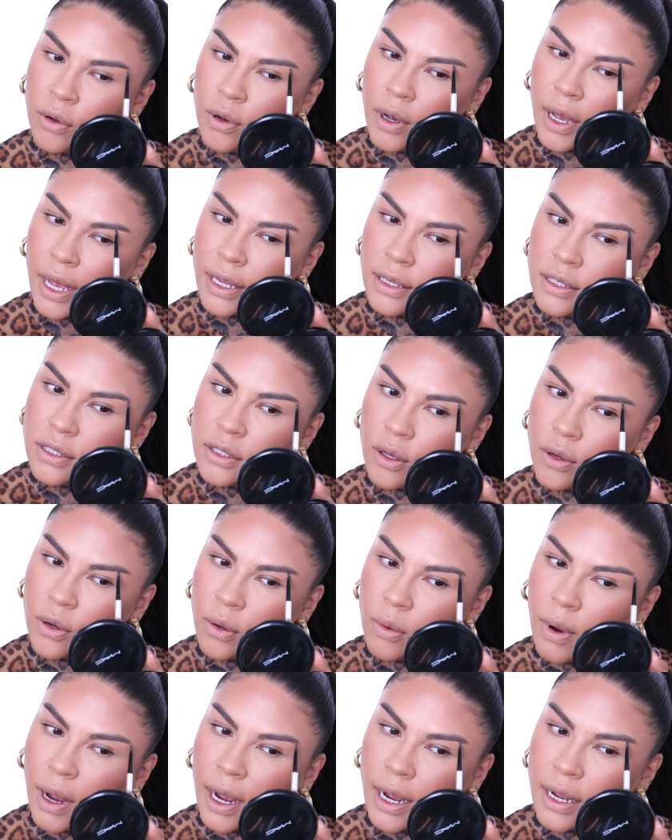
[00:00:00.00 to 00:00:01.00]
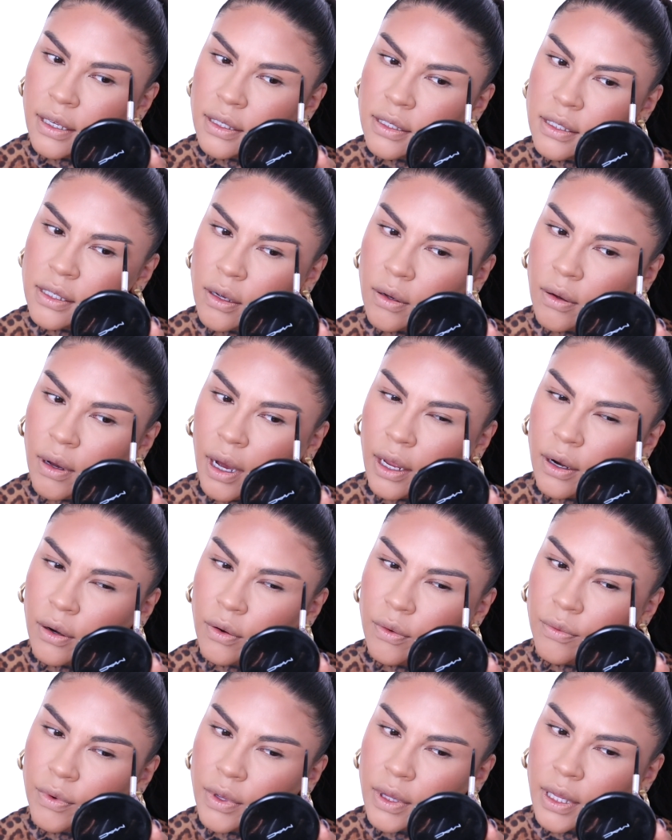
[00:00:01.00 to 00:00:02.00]
and so do I. So I
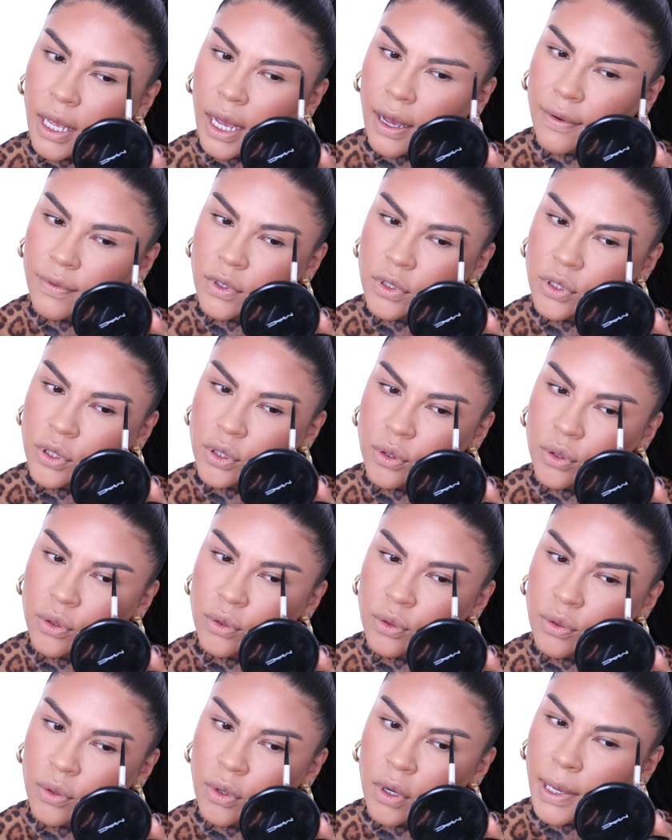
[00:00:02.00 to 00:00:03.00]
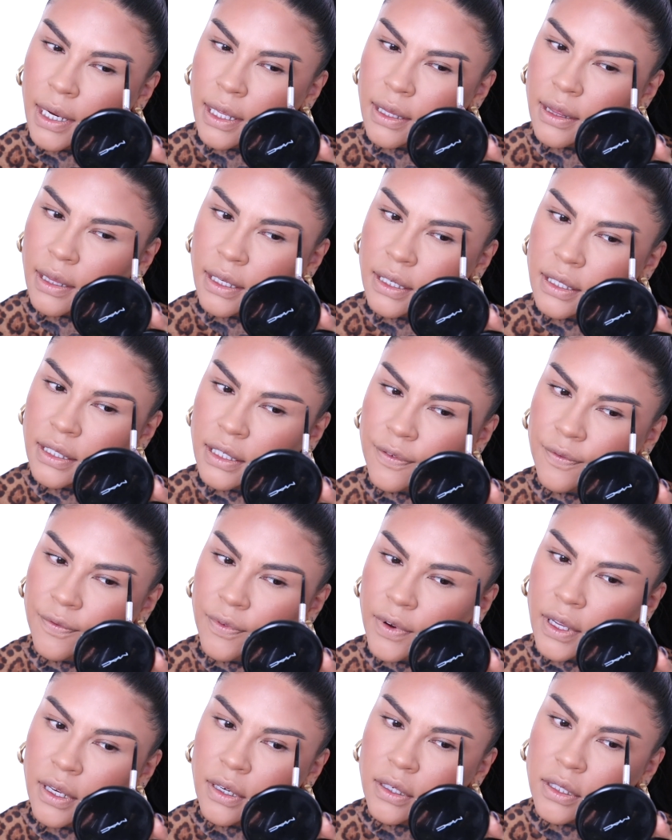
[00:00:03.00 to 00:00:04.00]
don't really have to do anything
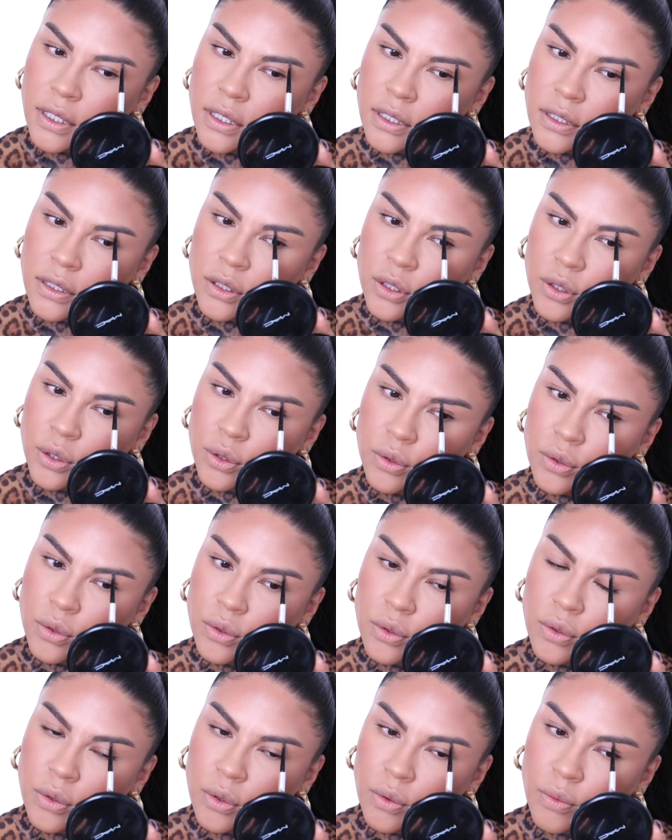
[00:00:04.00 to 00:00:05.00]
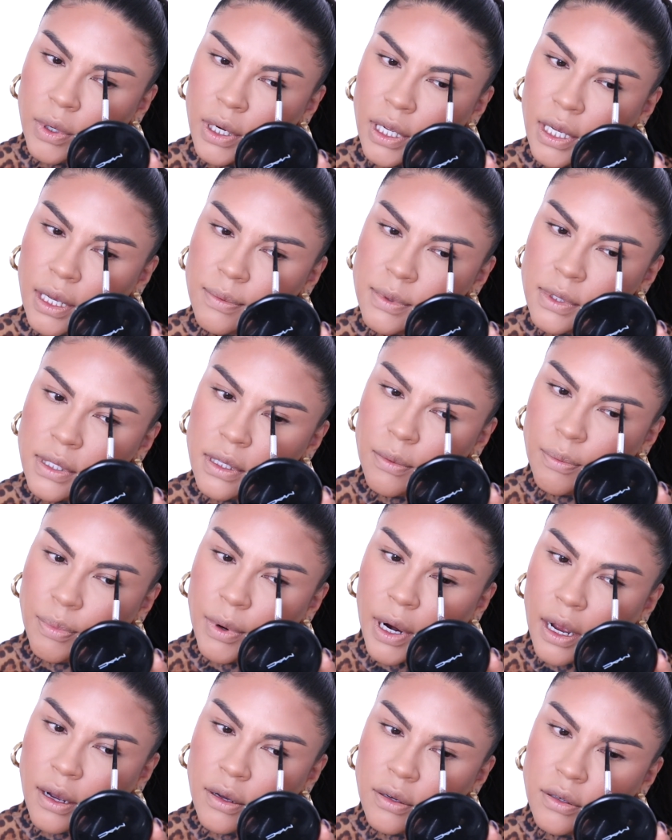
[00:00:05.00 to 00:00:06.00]
different when it comes to the
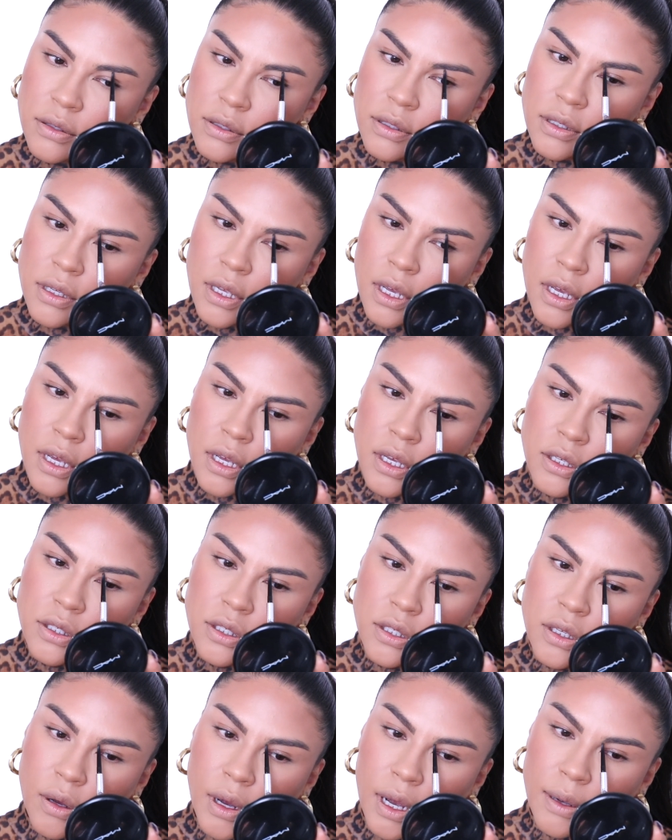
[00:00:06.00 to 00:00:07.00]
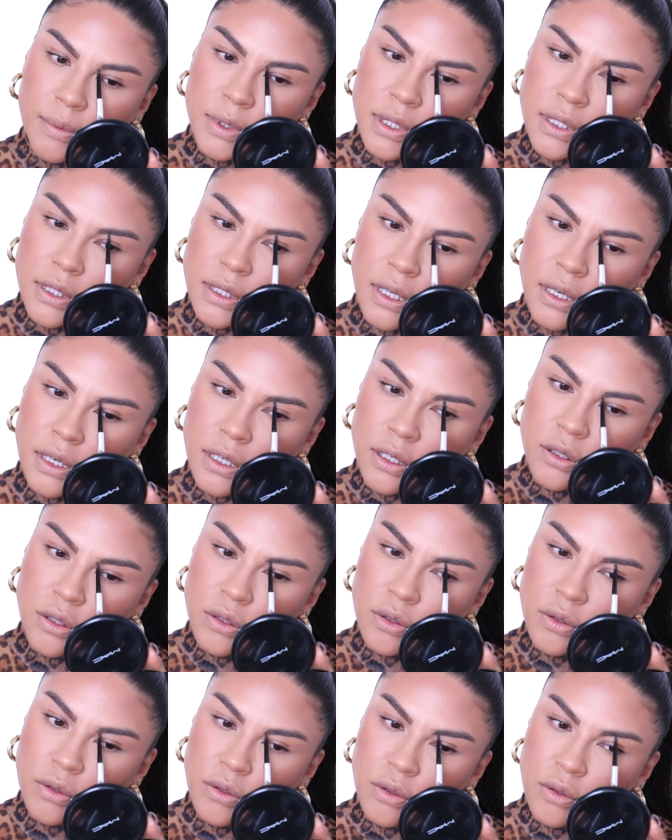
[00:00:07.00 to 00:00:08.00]
brows. So I'm just gonna
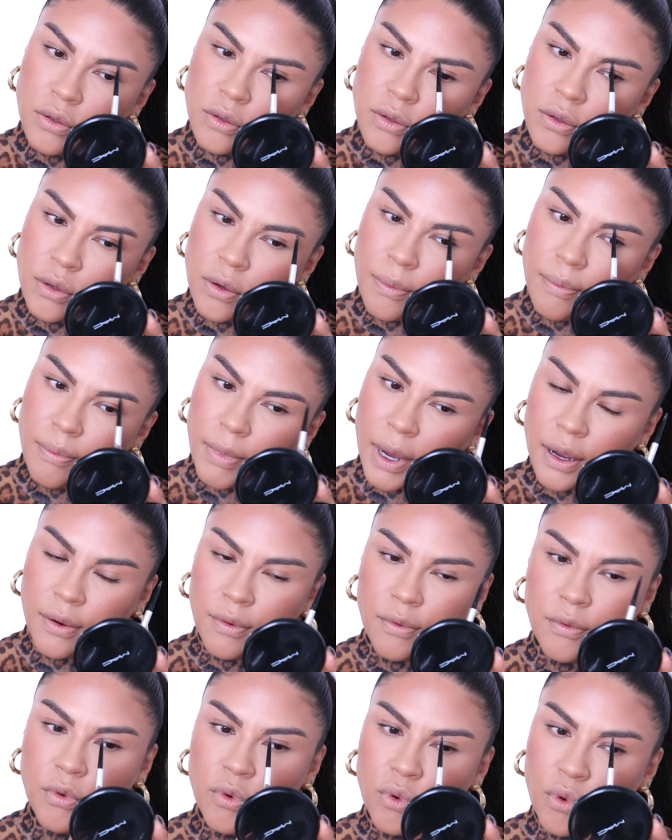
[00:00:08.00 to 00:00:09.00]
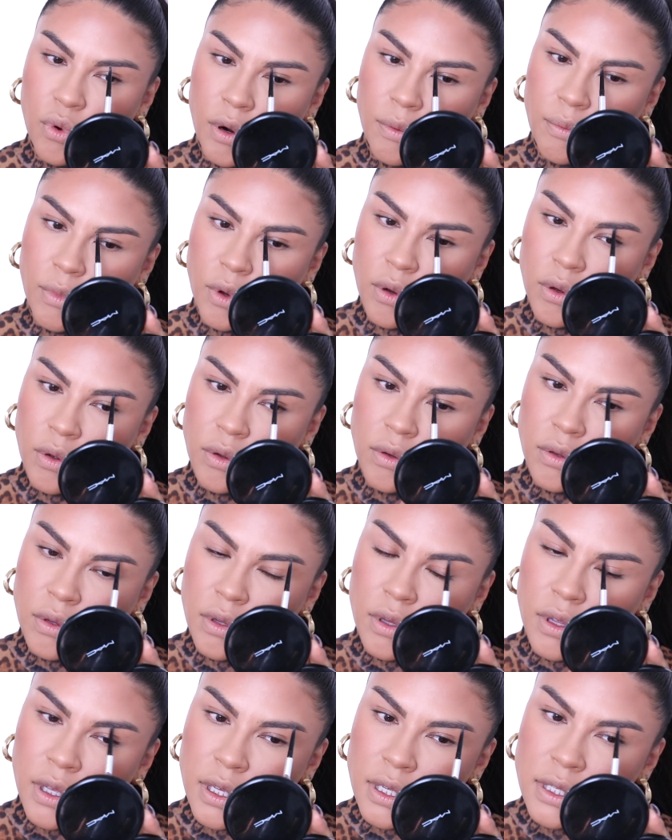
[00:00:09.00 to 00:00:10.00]
do my normal
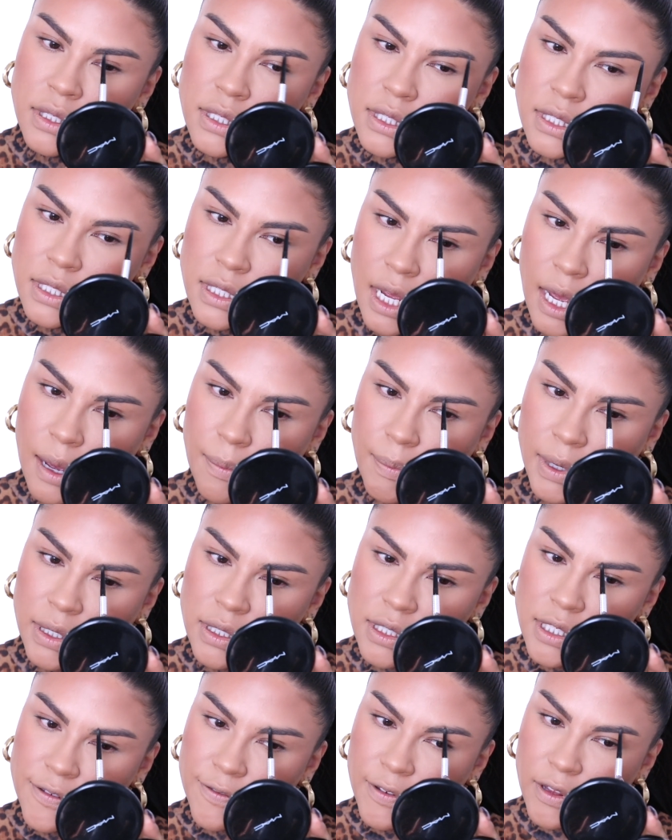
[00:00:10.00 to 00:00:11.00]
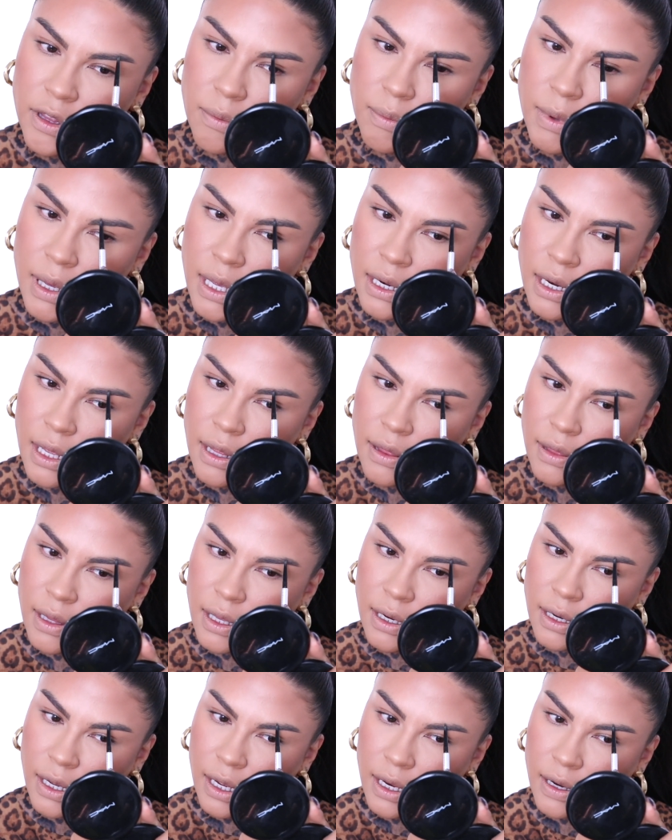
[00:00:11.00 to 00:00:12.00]
step. I just fill them in and
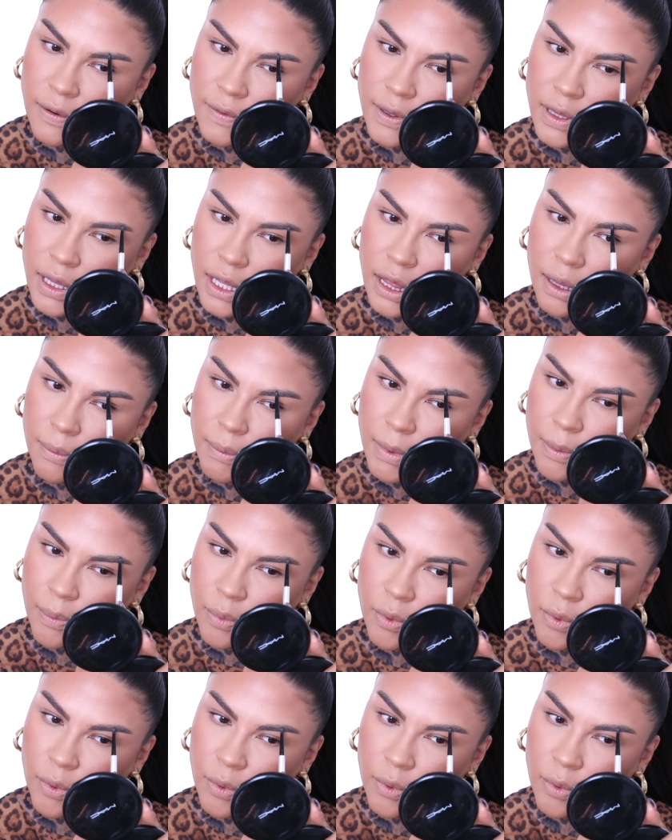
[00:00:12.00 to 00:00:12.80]
then kind of clean them up